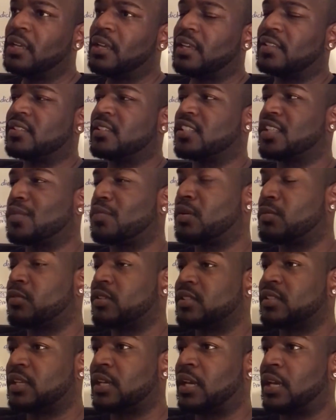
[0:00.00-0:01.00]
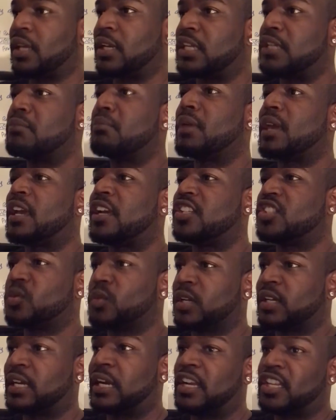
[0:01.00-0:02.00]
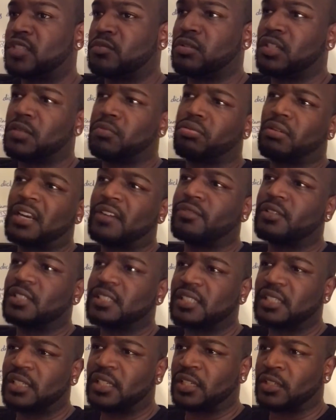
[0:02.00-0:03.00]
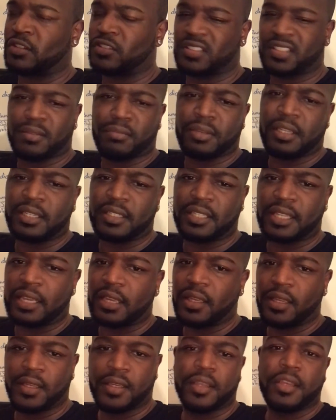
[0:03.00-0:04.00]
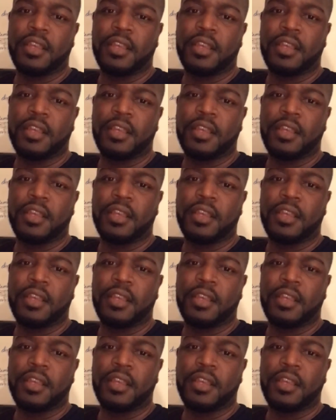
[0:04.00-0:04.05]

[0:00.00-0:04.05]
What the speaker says: I've seen some people saying he made $20, but he profit 10 or something like that.